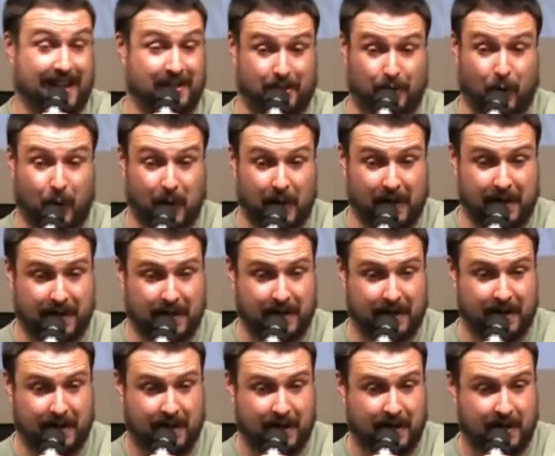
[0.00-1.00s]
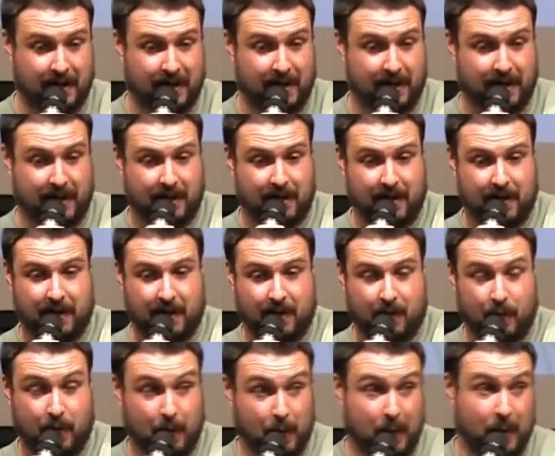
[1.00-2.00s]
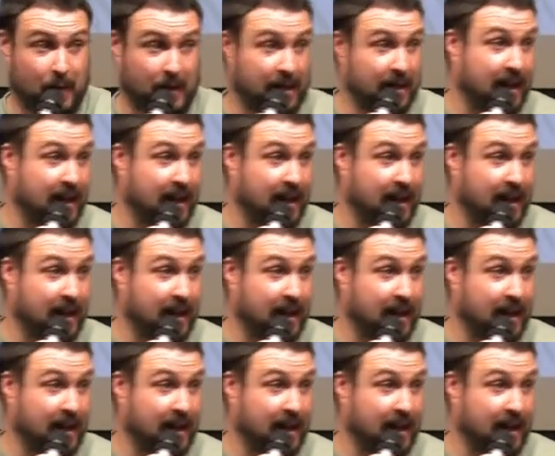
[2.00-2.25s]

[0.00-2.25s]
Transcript: that story when we